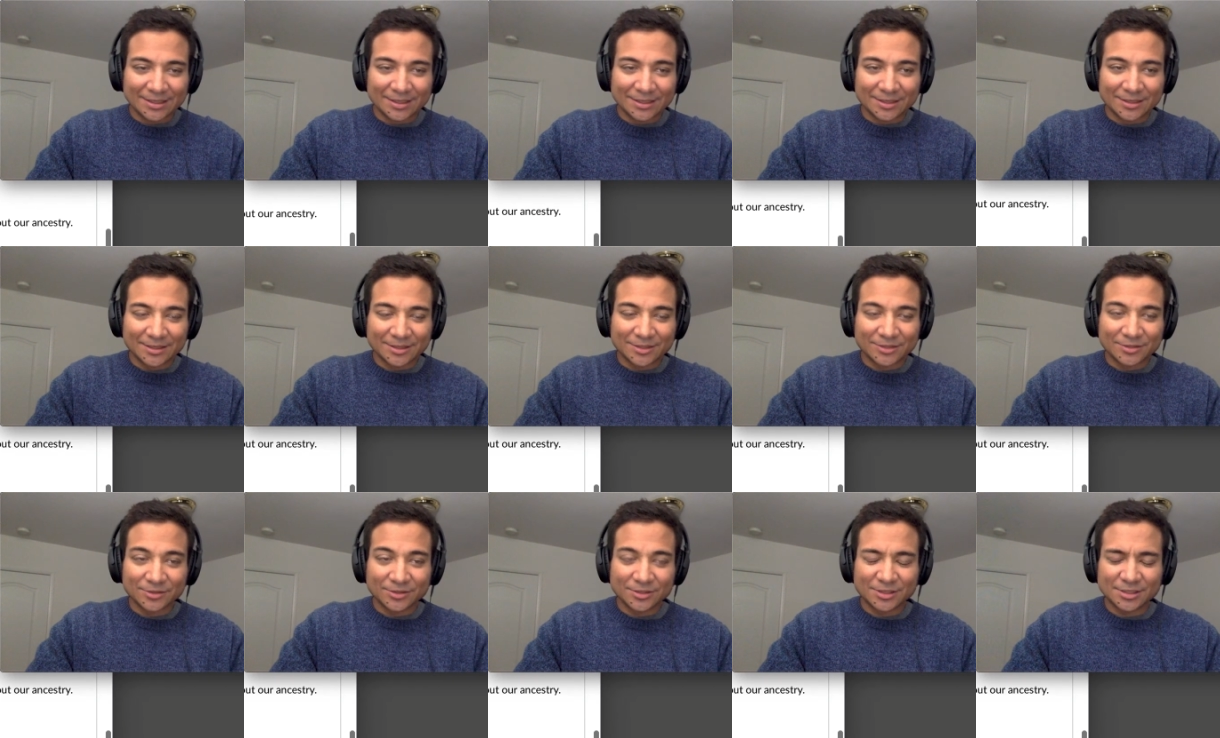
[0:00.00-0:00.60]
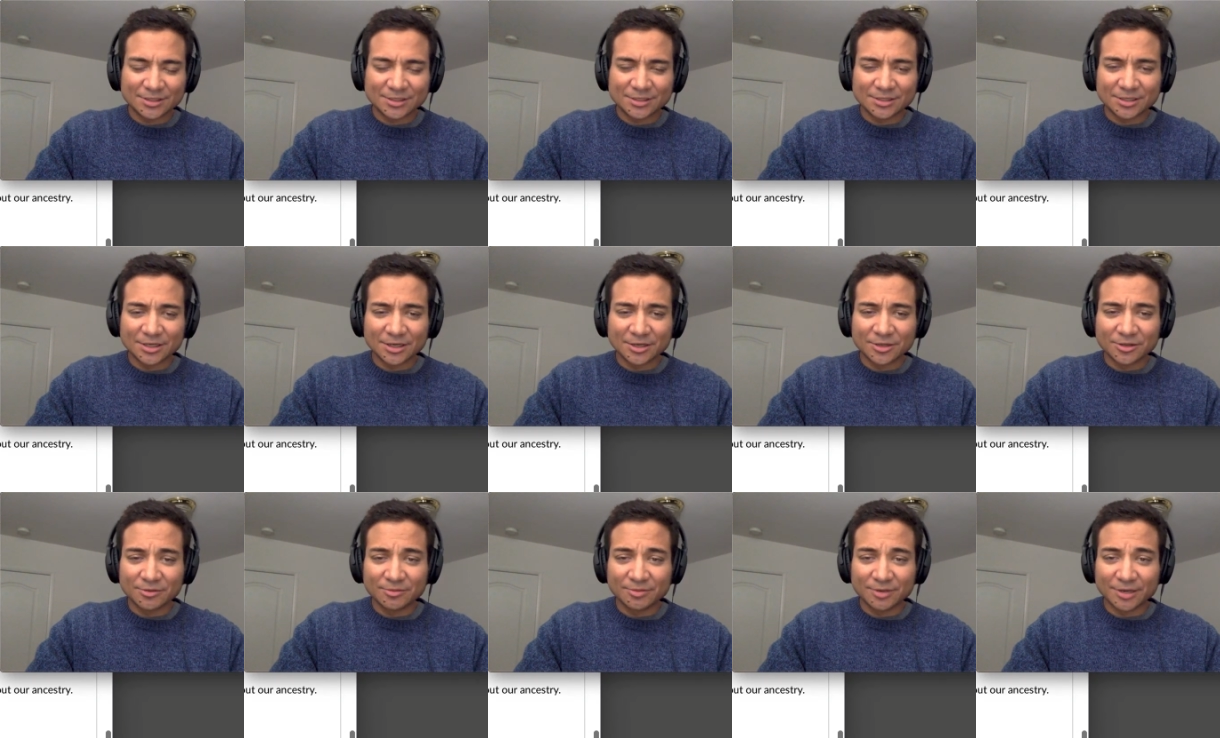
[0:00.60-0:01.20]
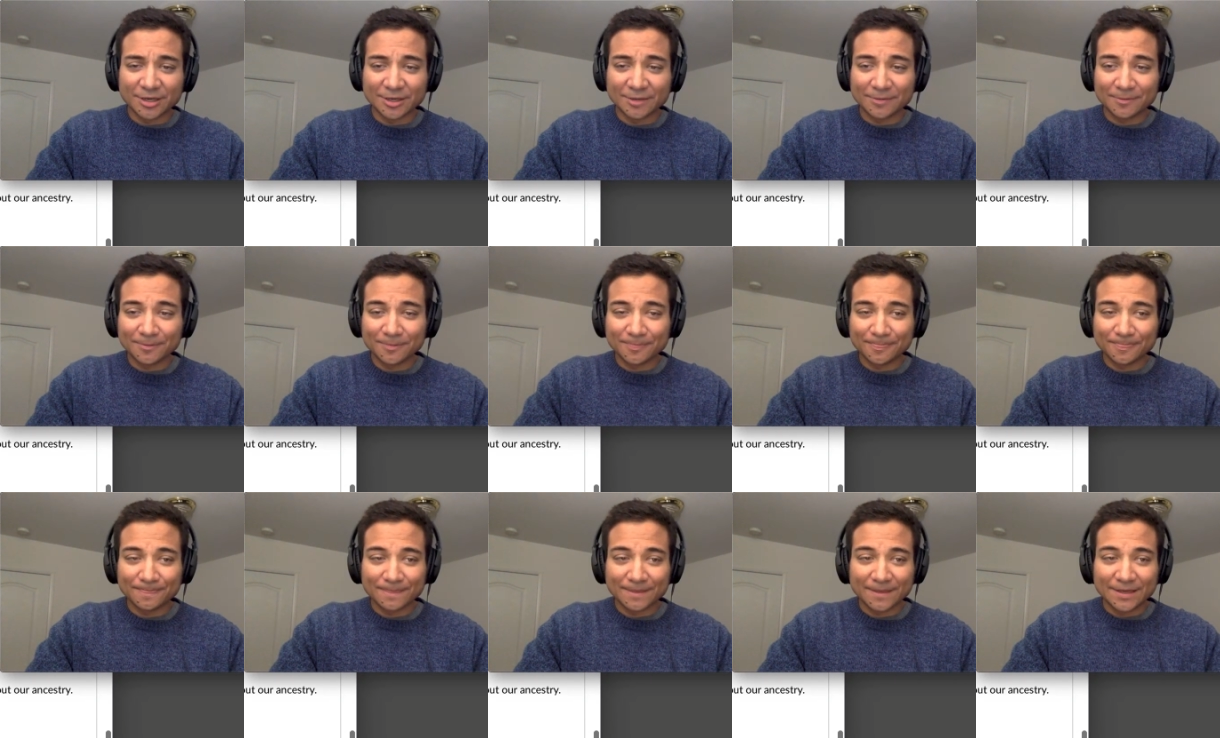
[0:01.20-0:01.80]
So this is the other part.
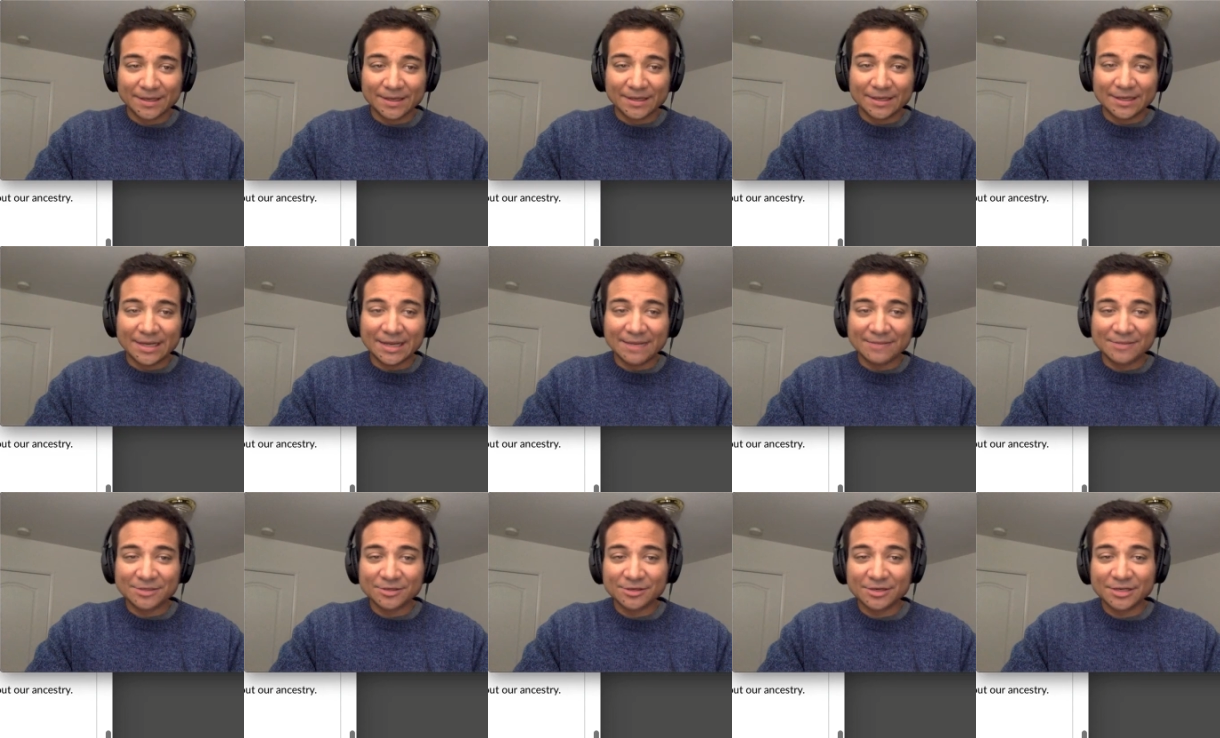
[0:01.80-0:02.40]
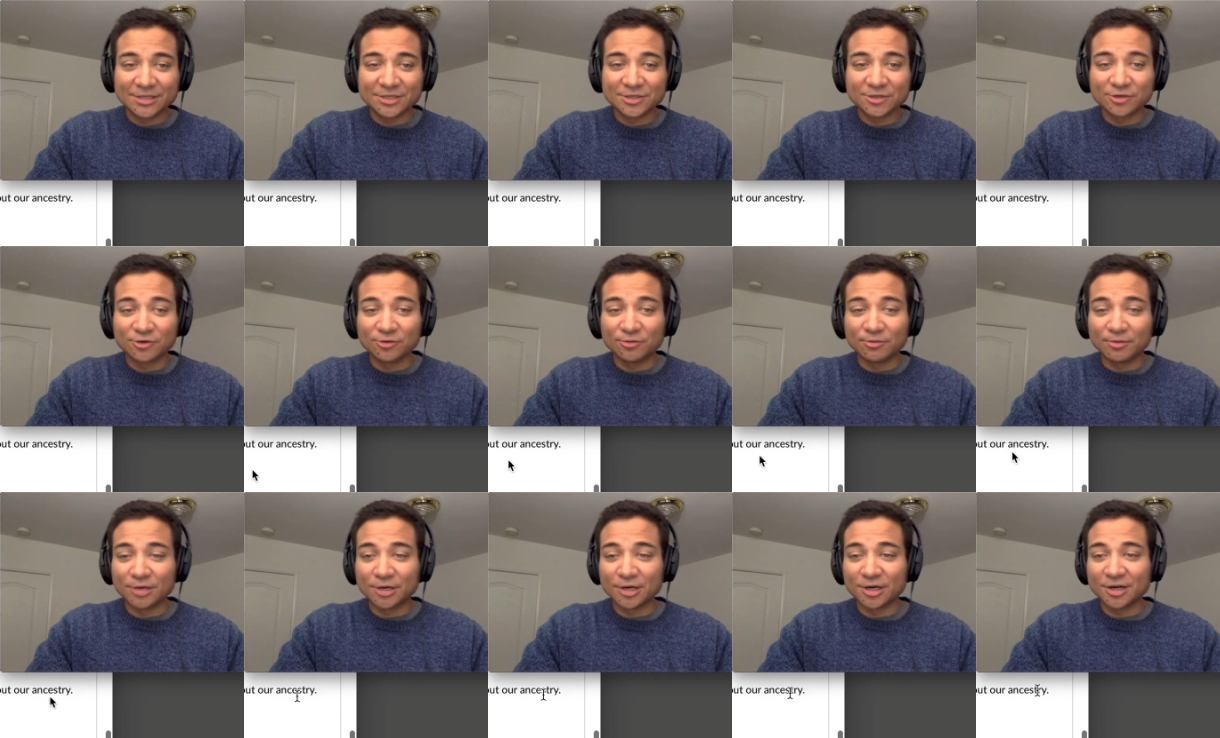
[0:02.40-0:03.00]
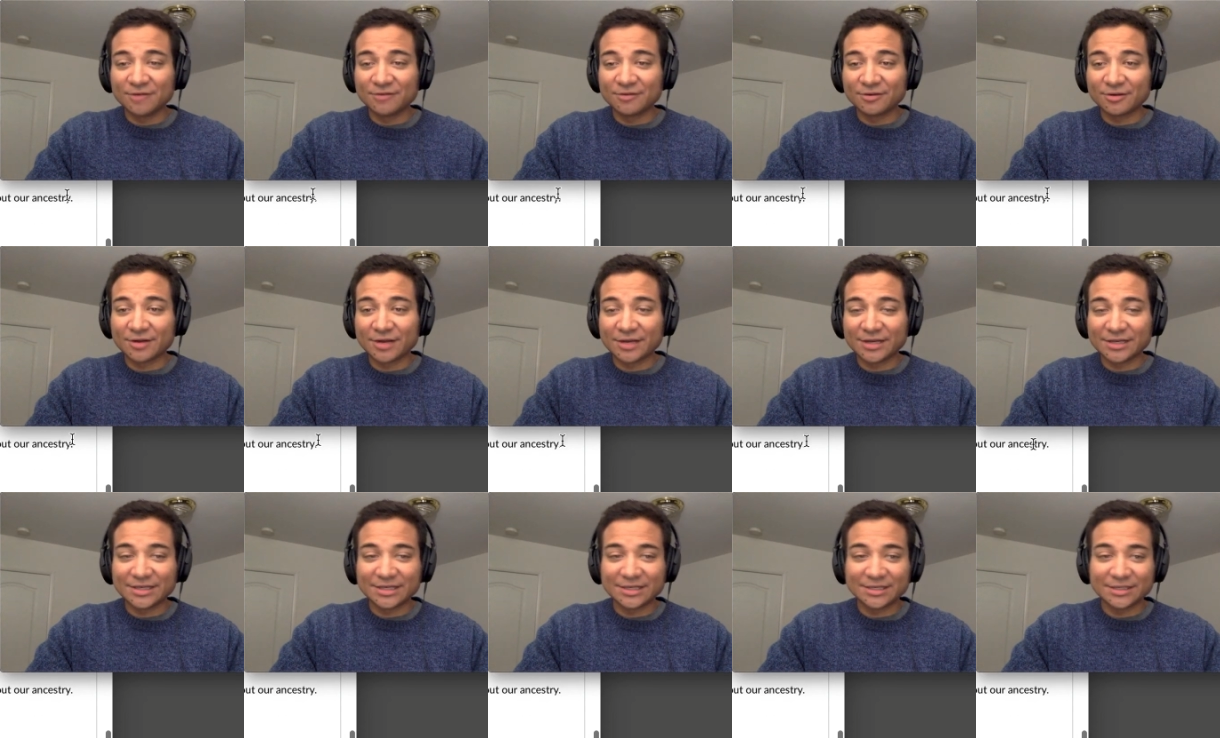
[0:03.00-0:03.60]
Names are an integral part of our
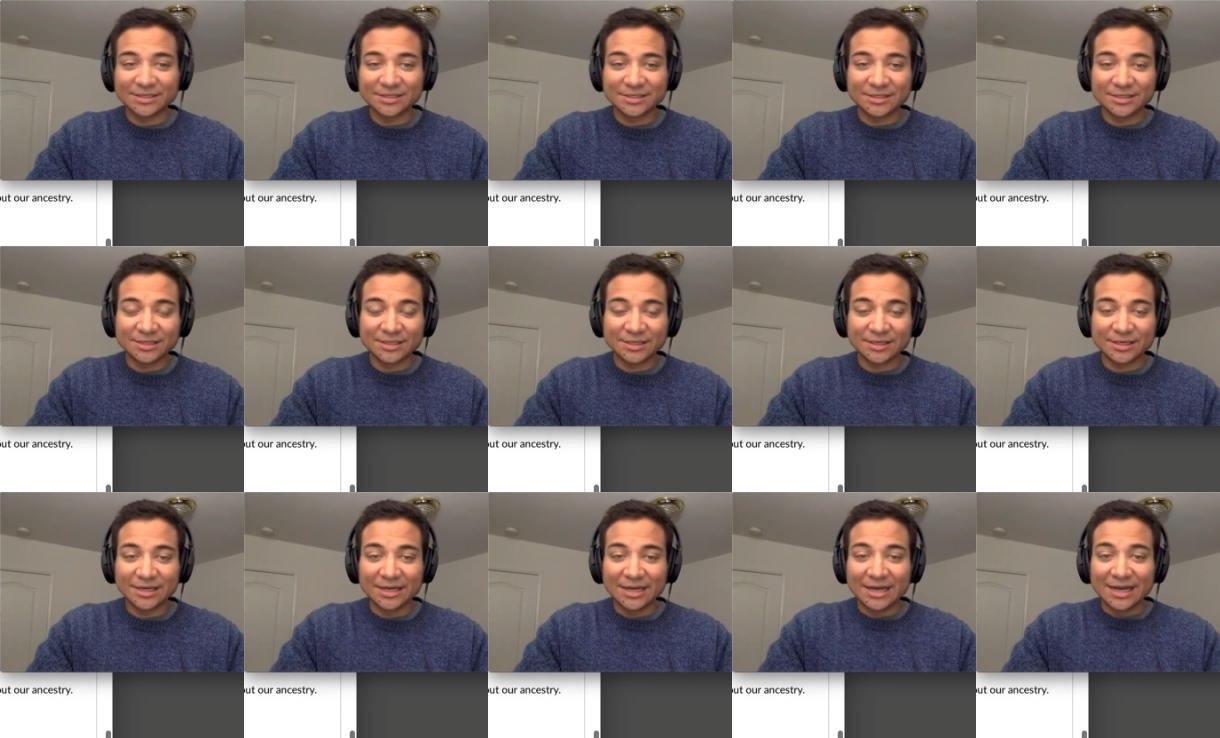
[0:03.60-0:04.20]
identity,